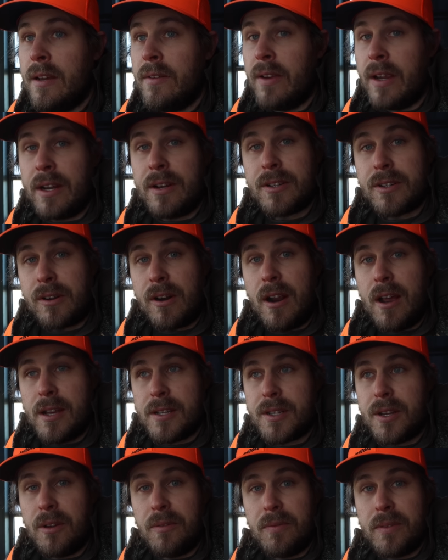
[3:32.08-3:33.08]
fingers
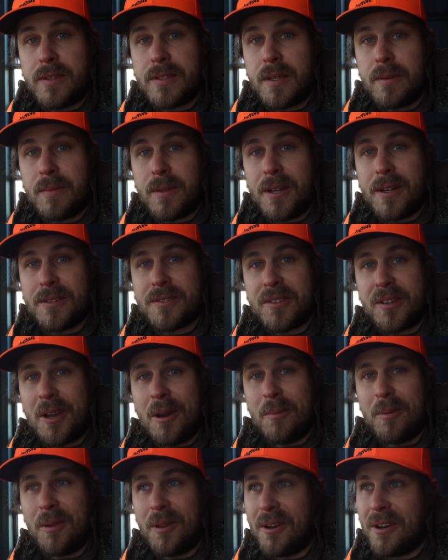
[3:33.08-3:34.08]
crossed. Hopefully something else will
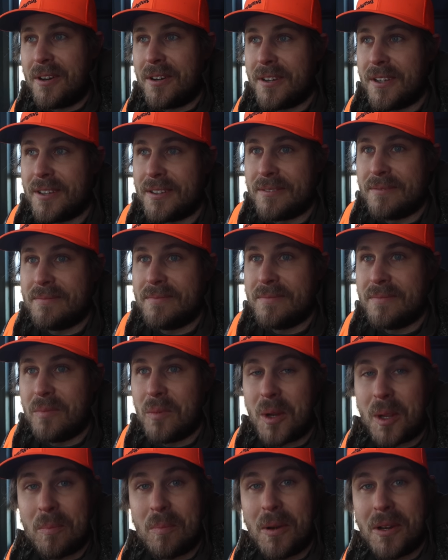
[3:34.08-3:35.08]
come along and
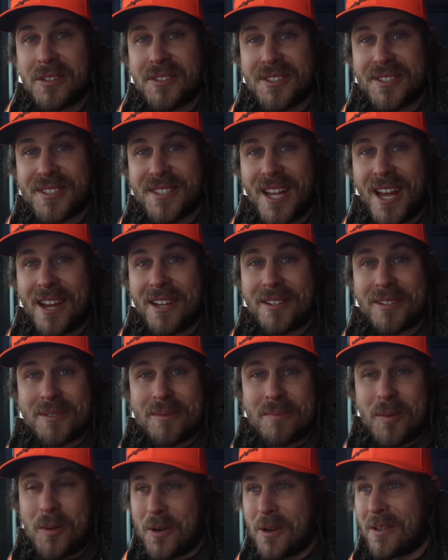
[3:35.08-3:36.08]
we could punch this tag
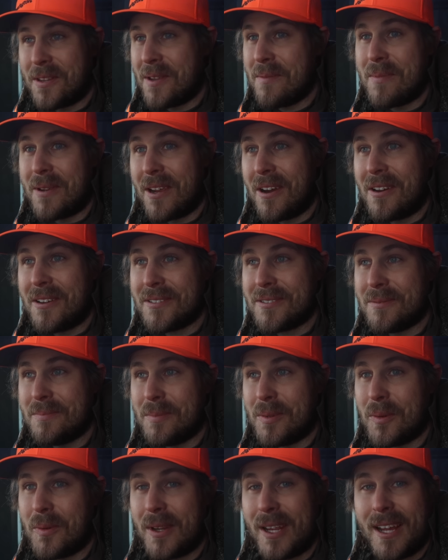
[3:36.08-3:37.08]
this morning. That'd be awesome,
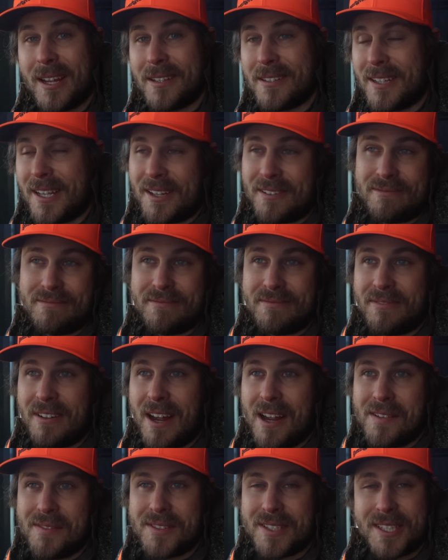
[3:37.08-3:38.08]
but we got like
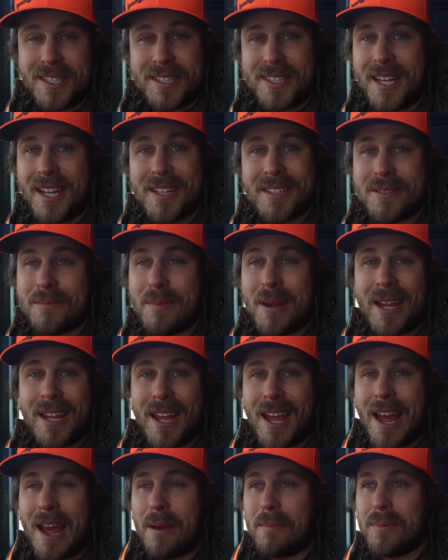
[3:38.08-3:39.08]
5-6 days to make
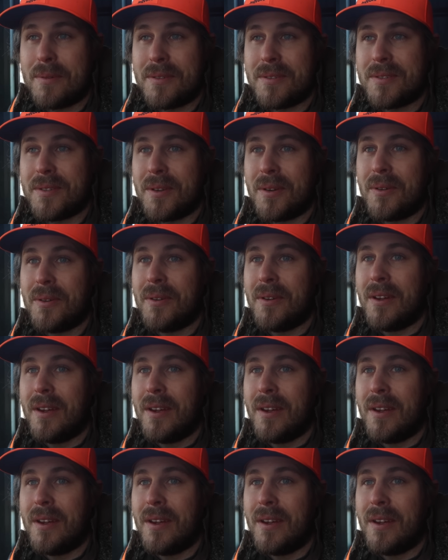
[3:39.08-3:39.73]
it happen, so